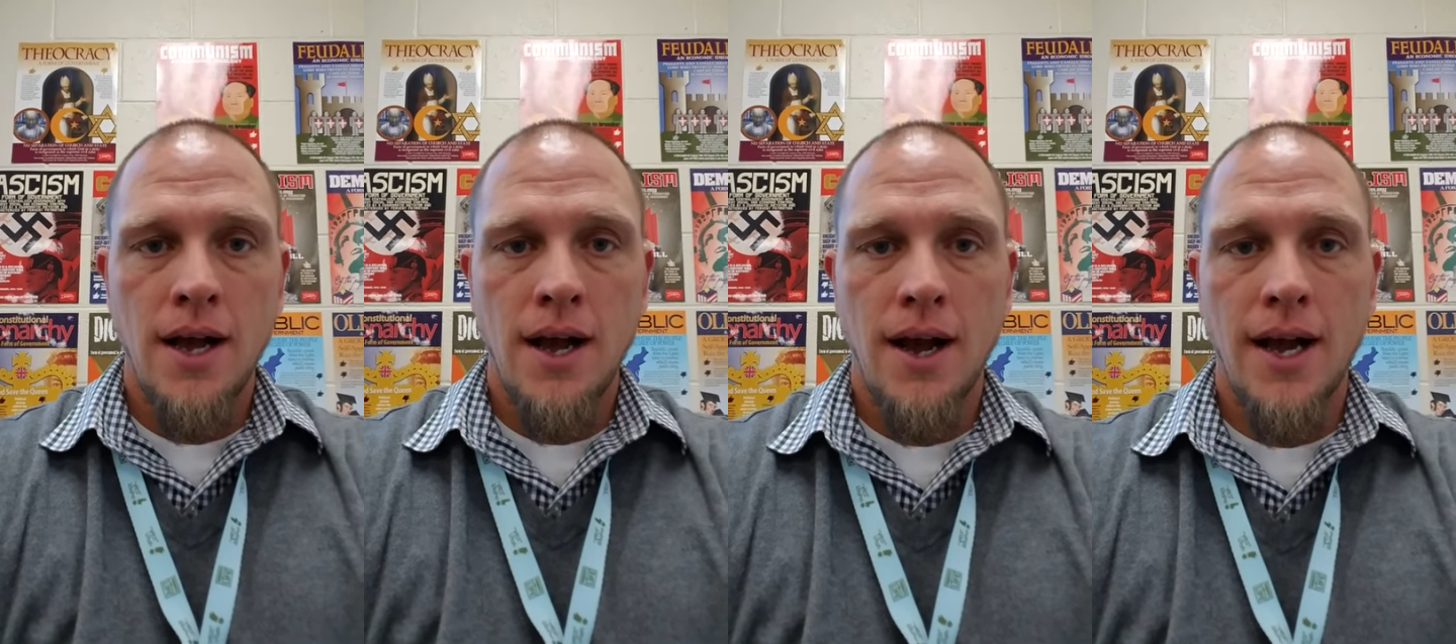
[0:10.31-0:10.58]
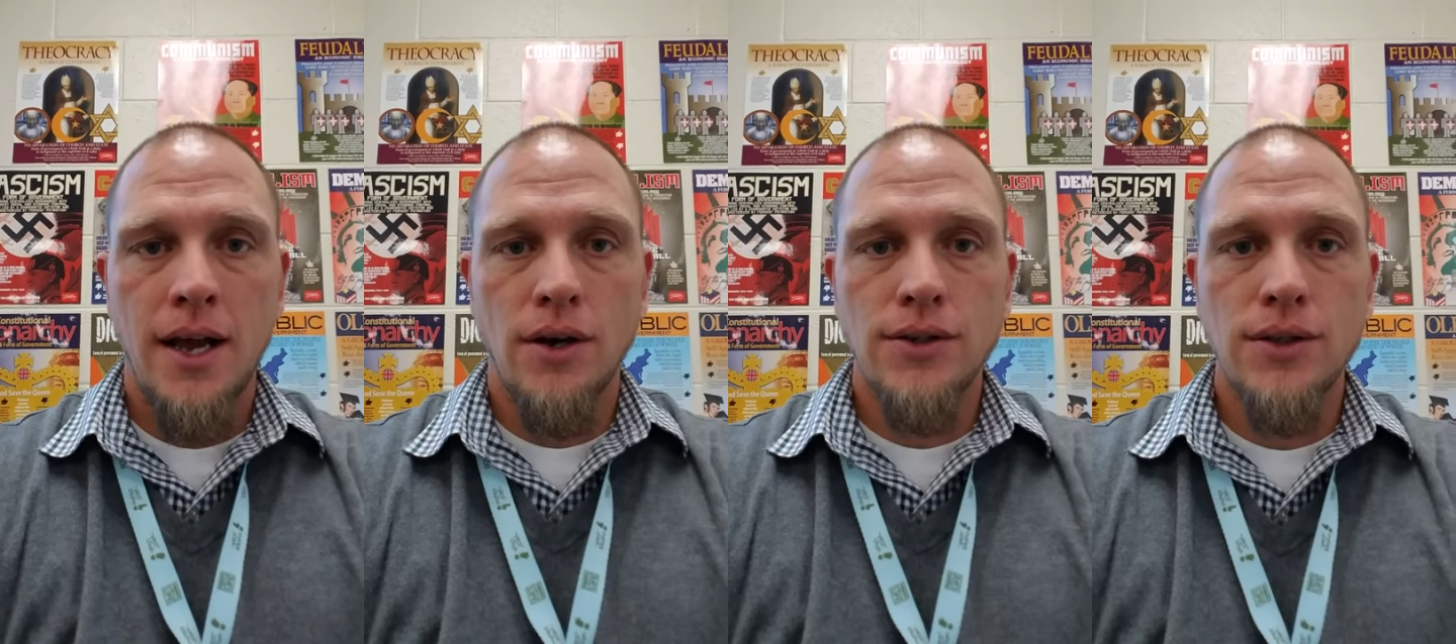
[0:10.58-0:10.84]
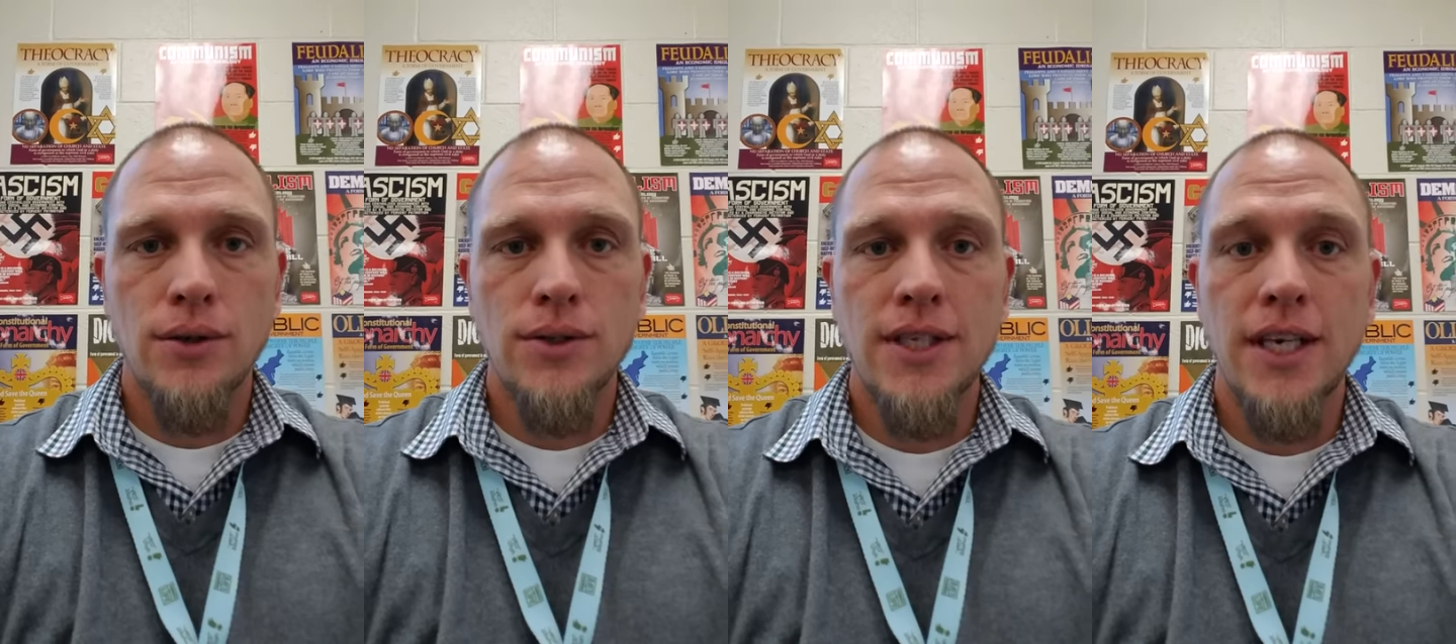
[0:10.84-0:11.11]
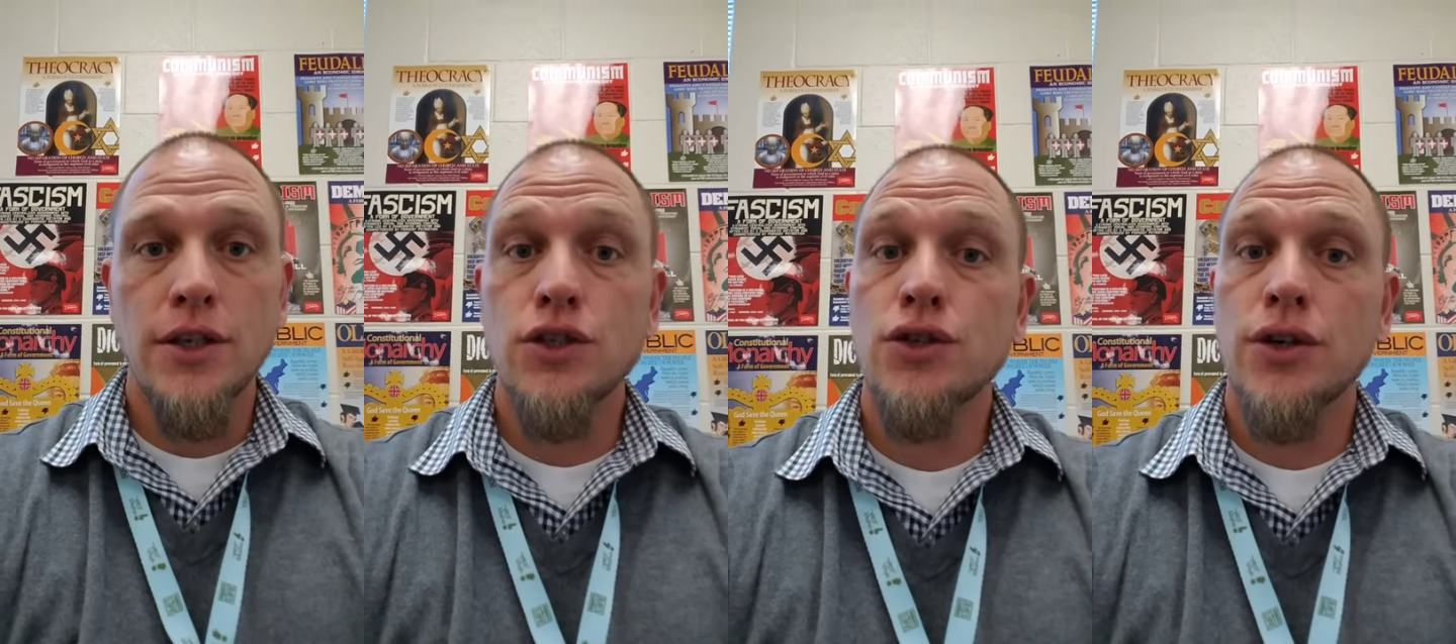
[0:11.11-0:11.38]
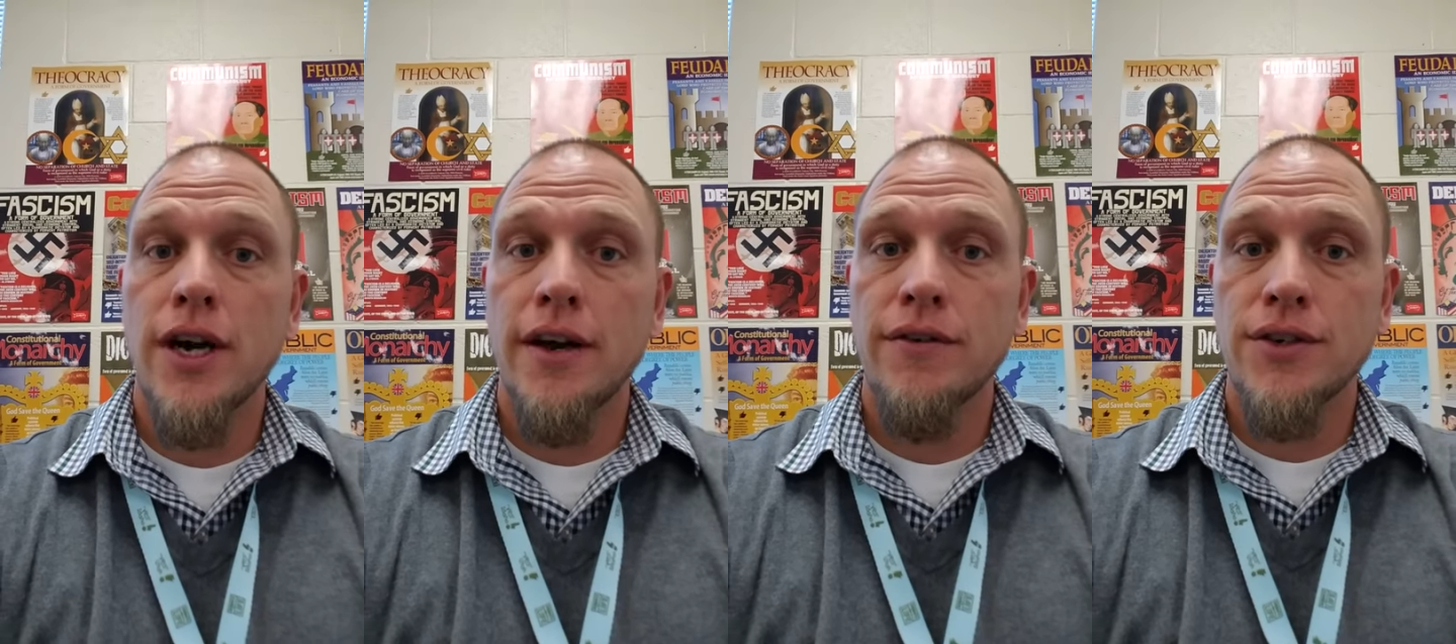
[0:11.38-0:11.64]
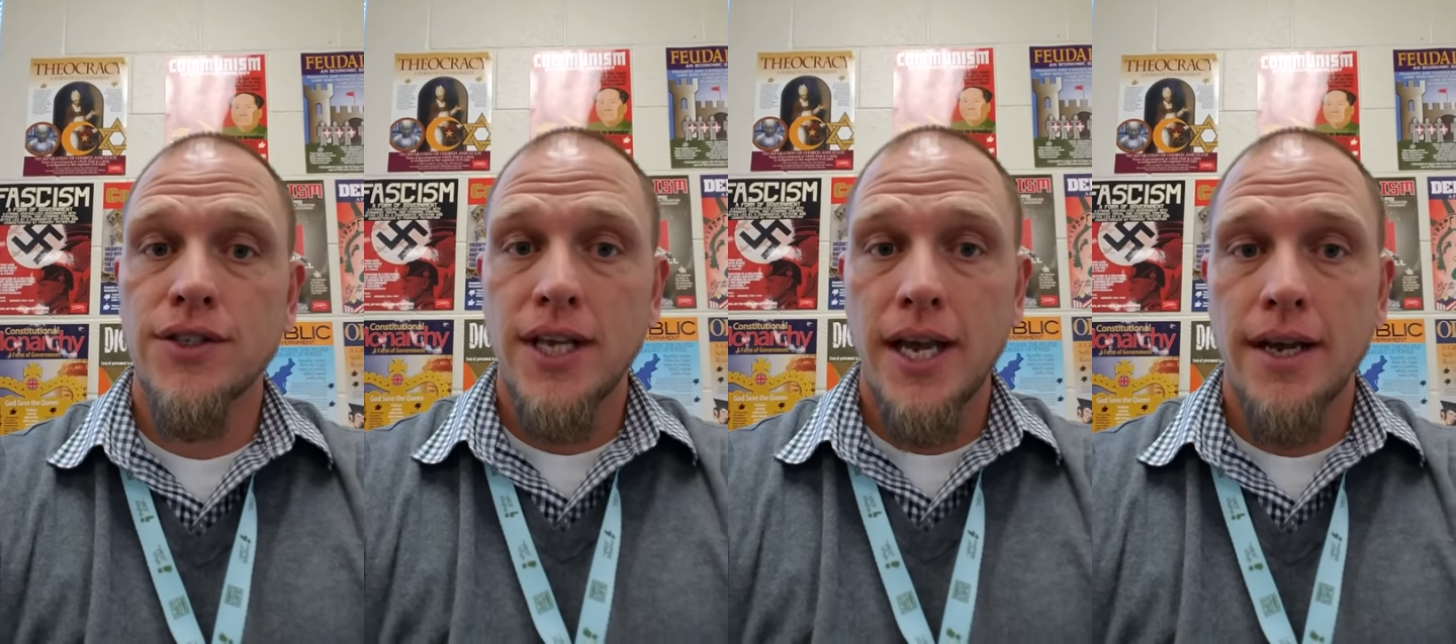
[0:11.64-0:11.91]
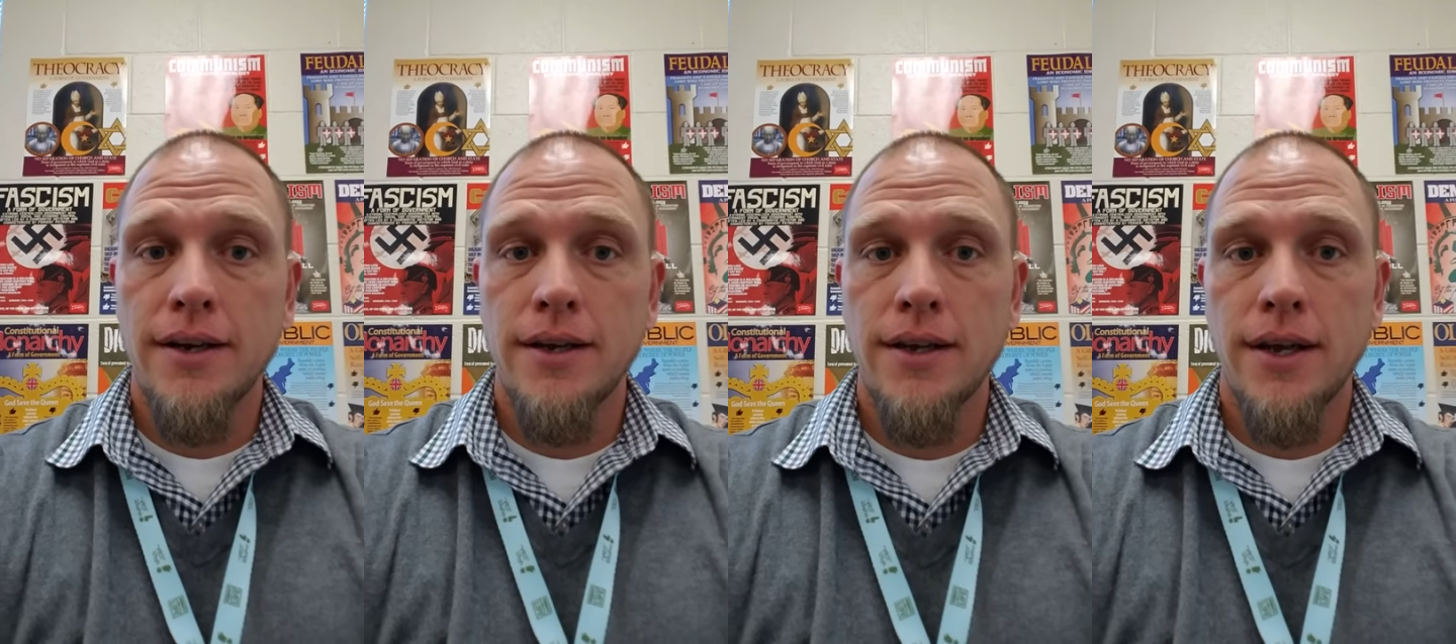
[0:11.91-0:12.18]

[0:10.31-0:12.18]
I also teach driver's ed,